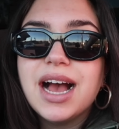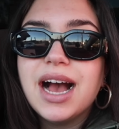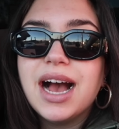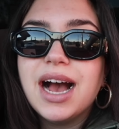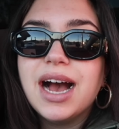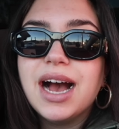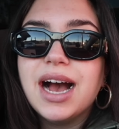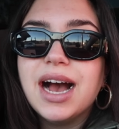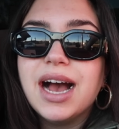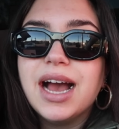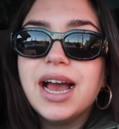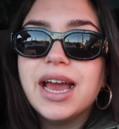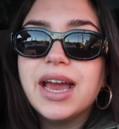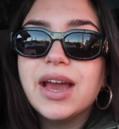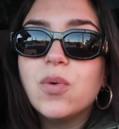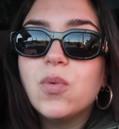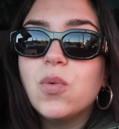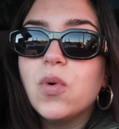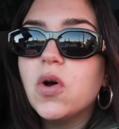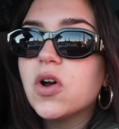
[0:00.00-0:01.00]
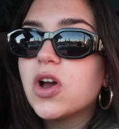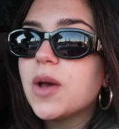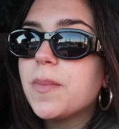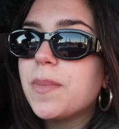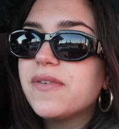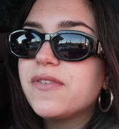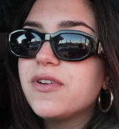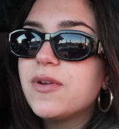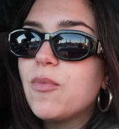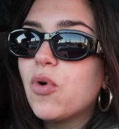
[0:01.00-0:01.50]
I woke up
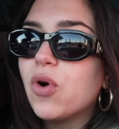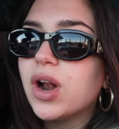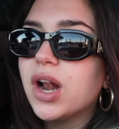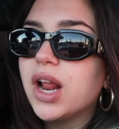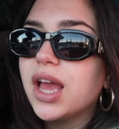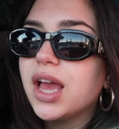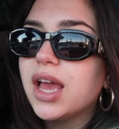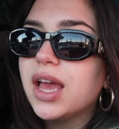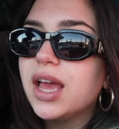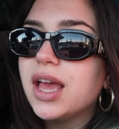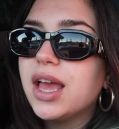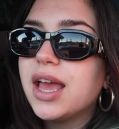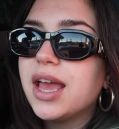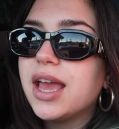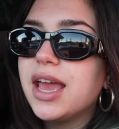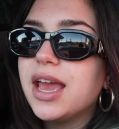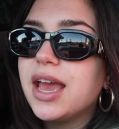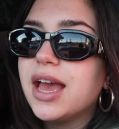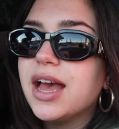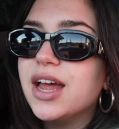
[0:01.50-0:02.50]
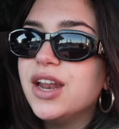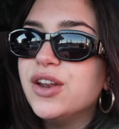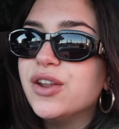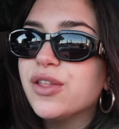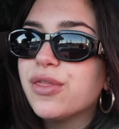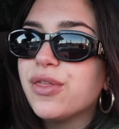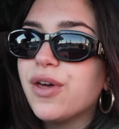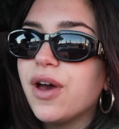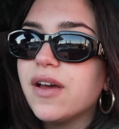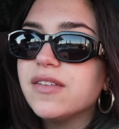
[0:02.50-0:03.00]
every morning and
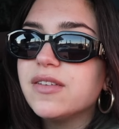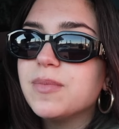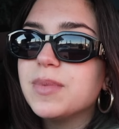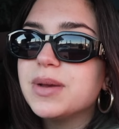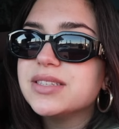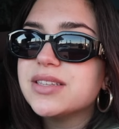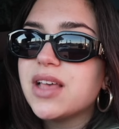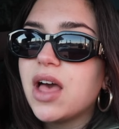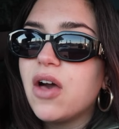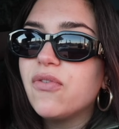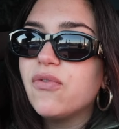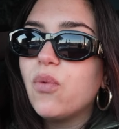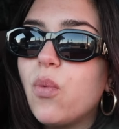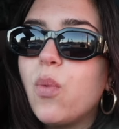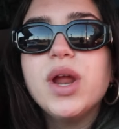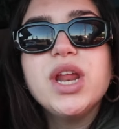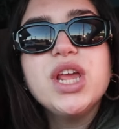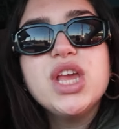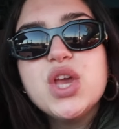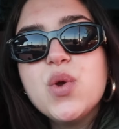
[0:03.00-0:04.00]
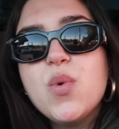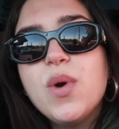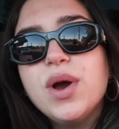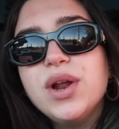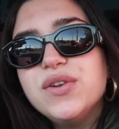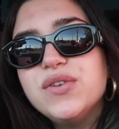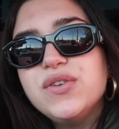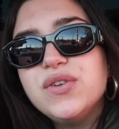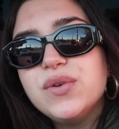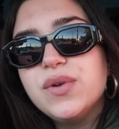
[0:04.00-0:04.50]
thought to myself, what do you want
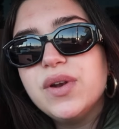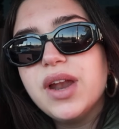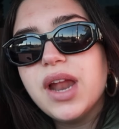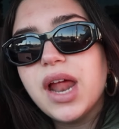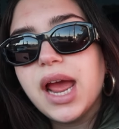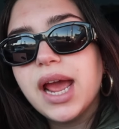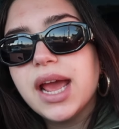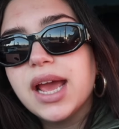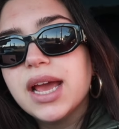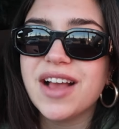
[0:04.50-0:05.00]
to do today?